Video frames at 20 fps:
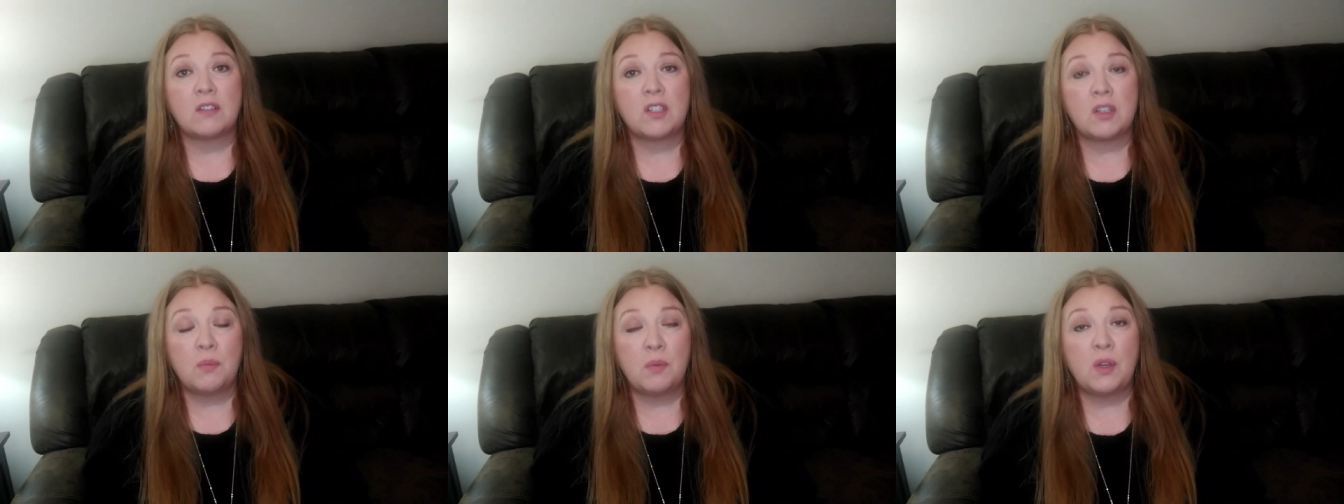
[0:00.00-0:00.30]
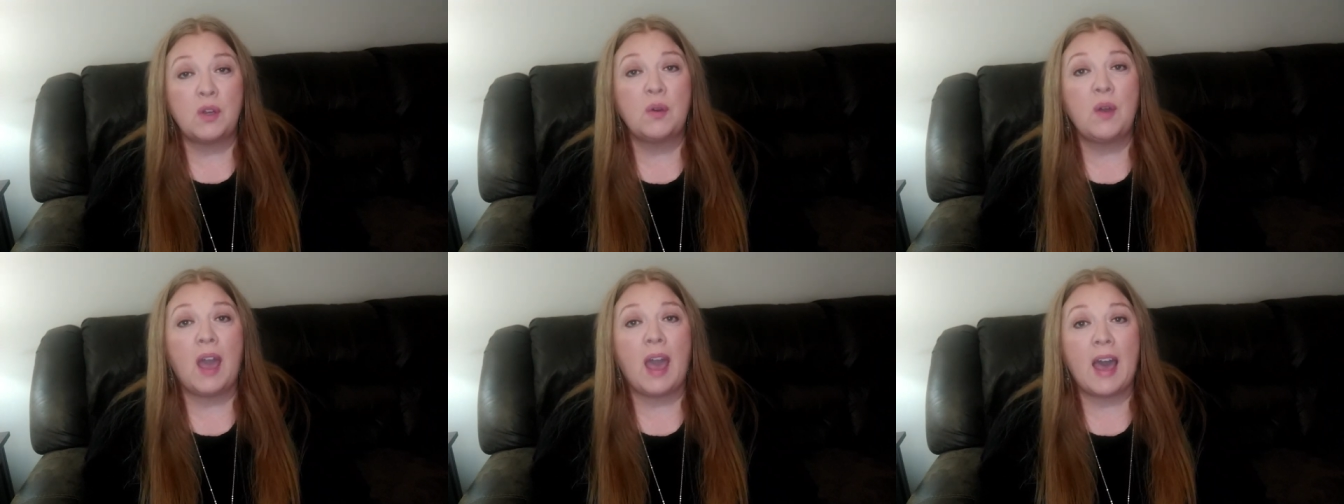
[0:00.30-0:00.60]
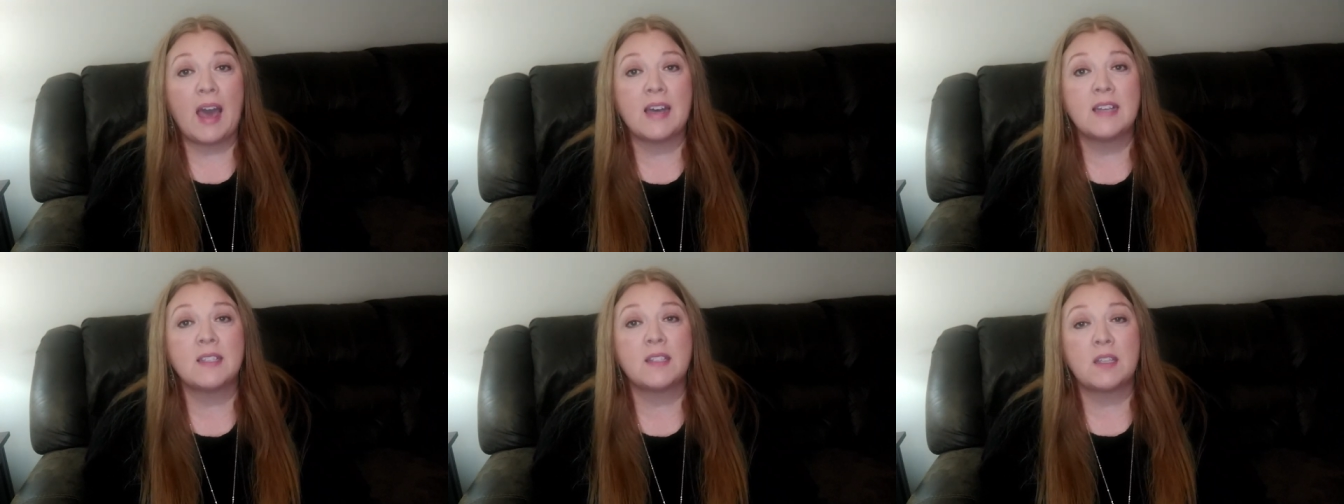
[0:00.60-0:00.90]
Temu
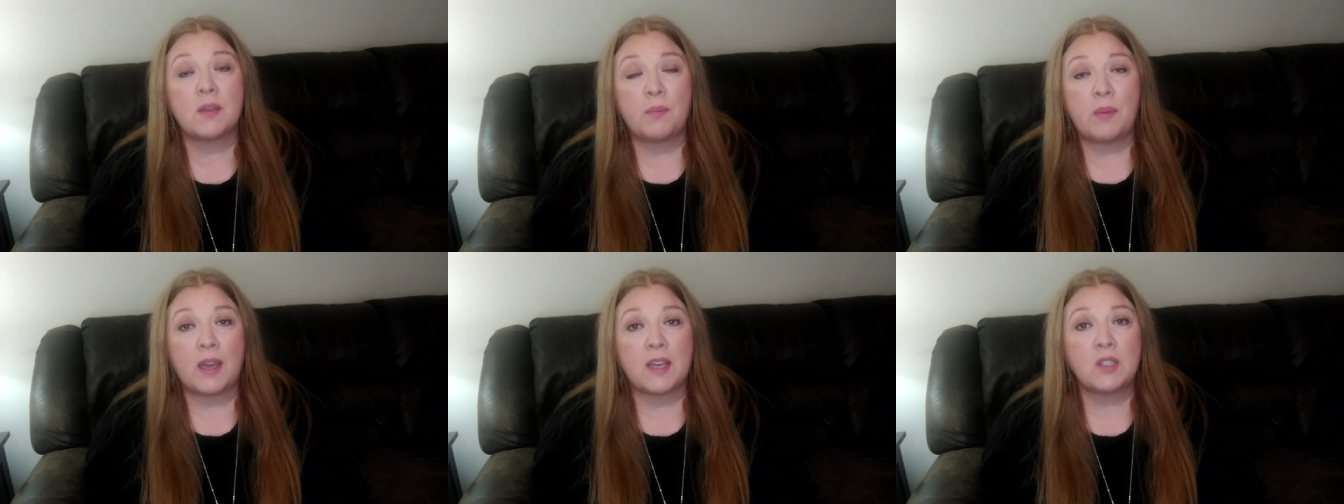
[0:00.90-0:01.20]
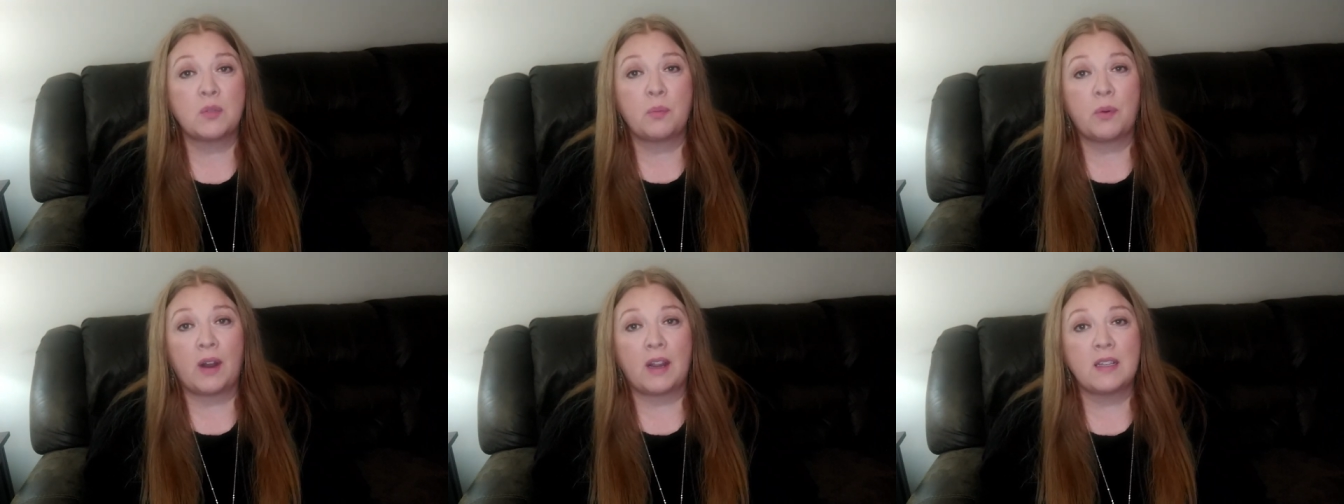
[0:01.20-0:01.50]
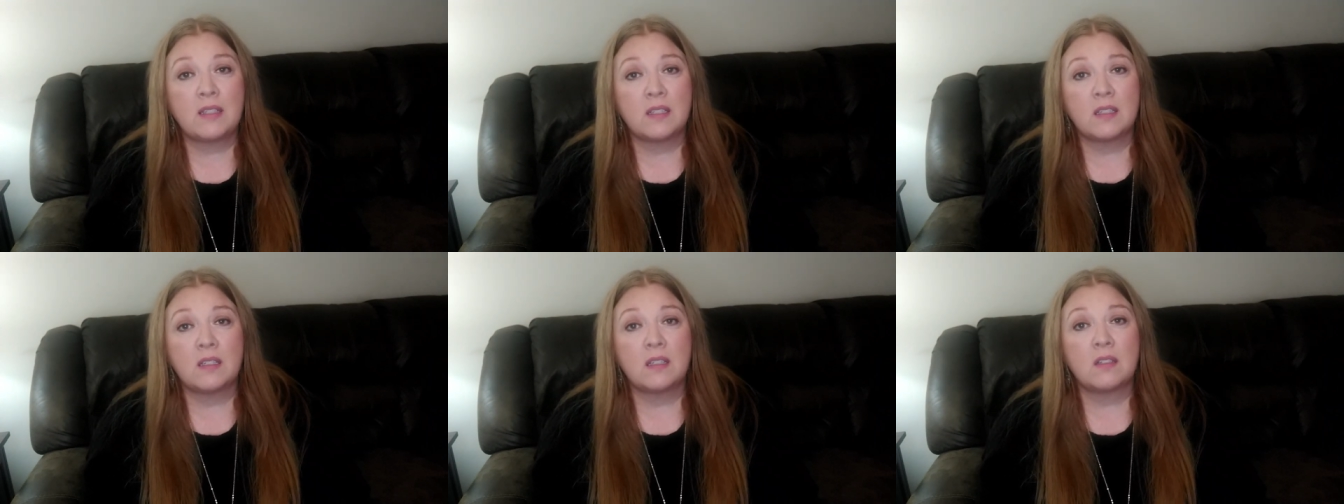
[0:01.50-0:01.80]
has the best
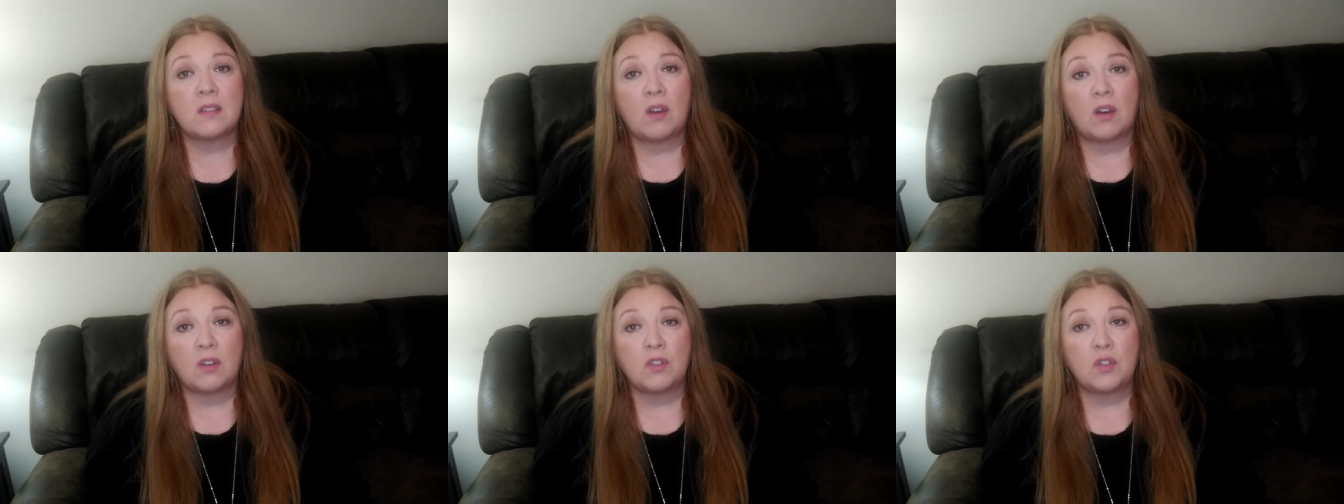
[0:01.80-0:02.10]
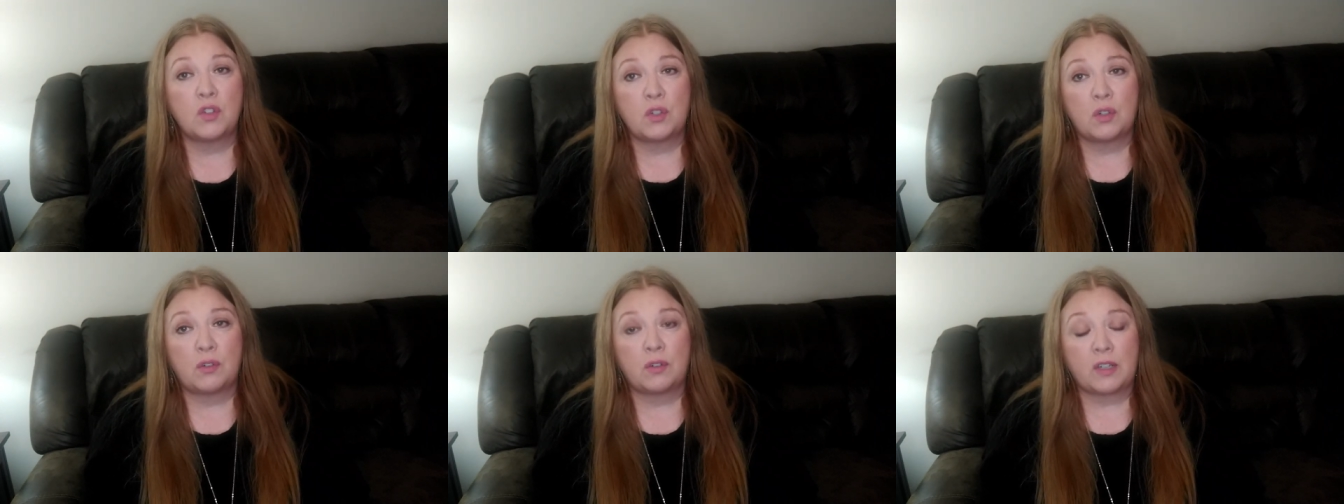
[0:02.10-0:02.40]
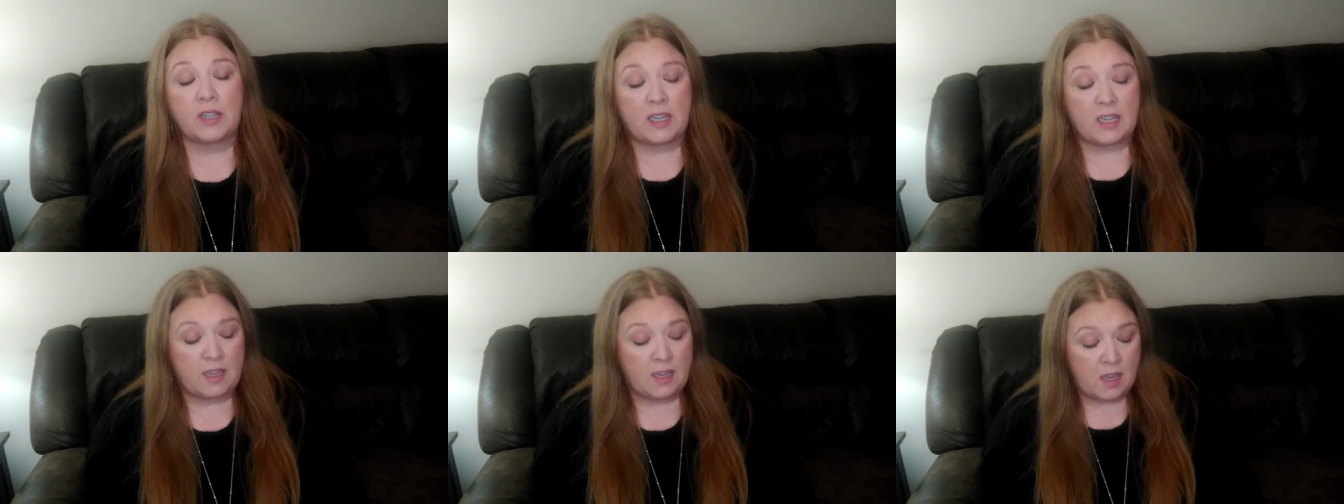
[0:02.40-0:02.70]
prices on
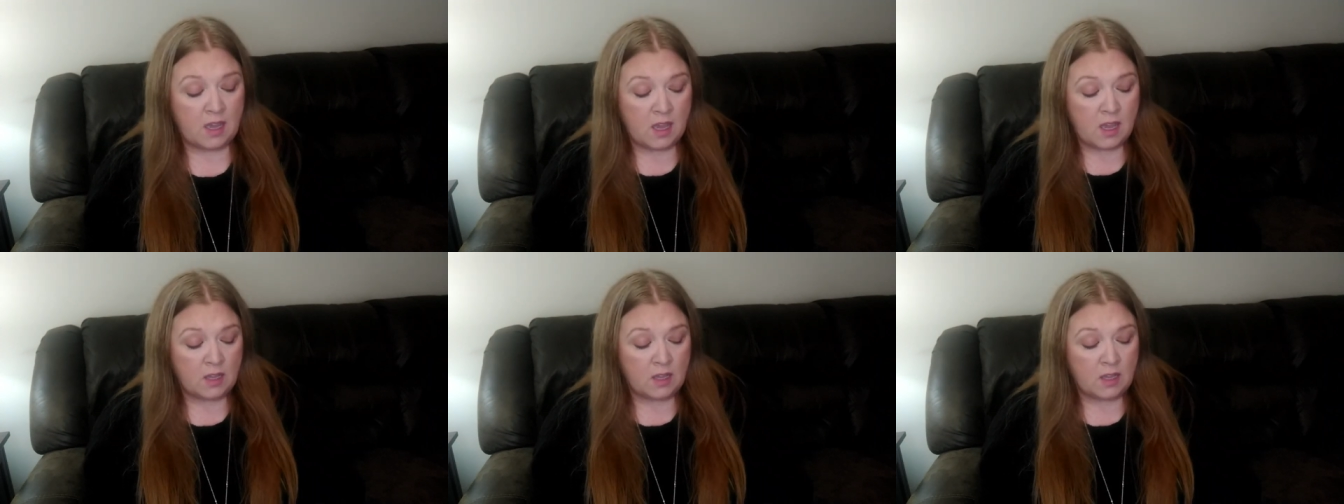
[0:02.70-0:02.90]
jewelry.